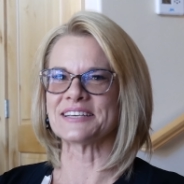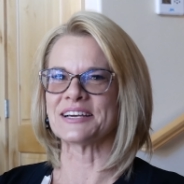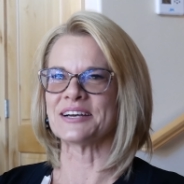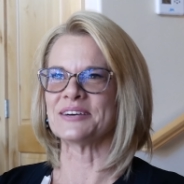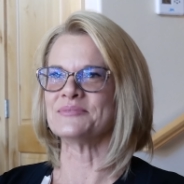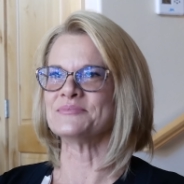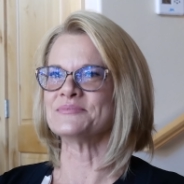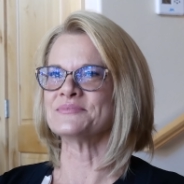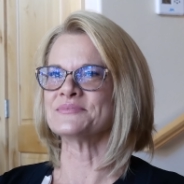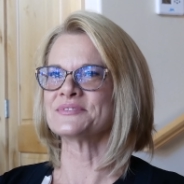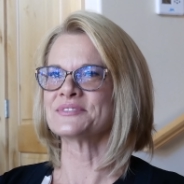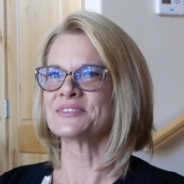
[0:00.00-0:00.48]
And
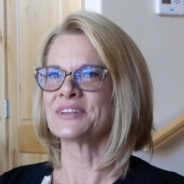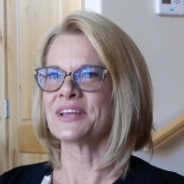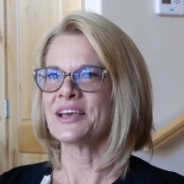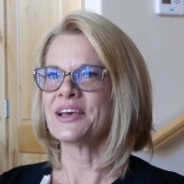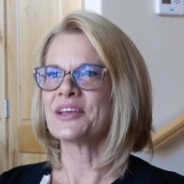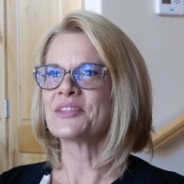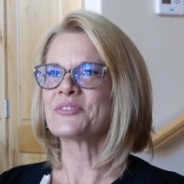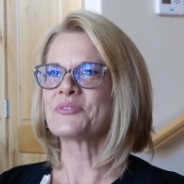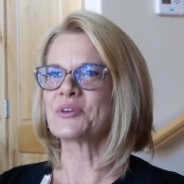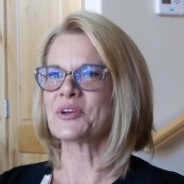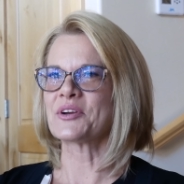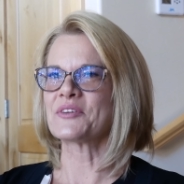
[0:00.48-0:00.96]
um,
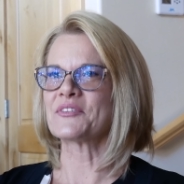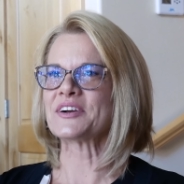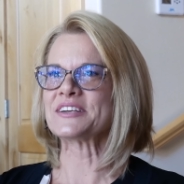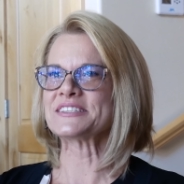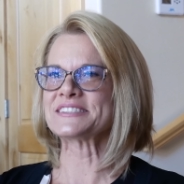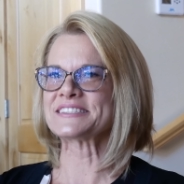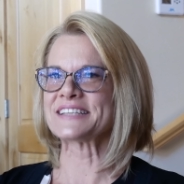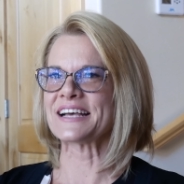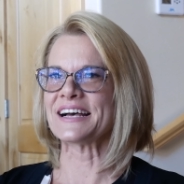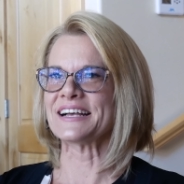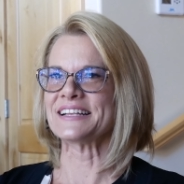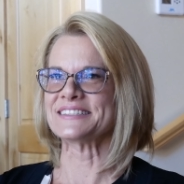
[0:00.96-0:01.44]
three of our
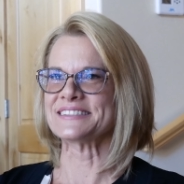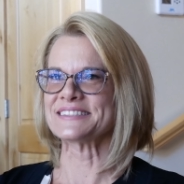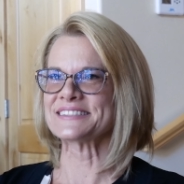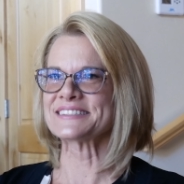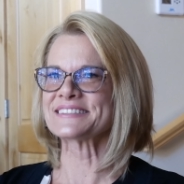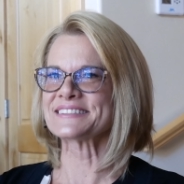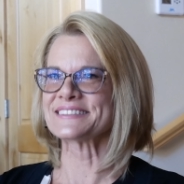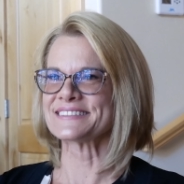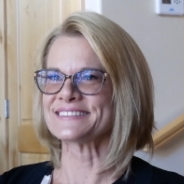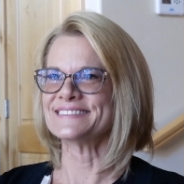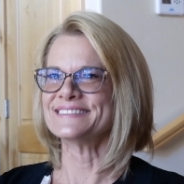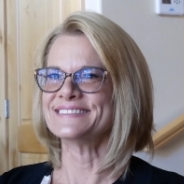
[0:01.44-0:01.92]

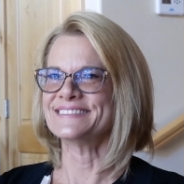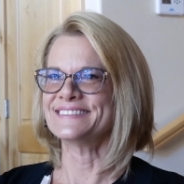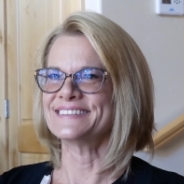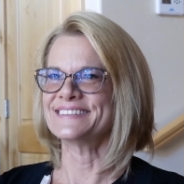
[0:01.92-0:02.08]
sons.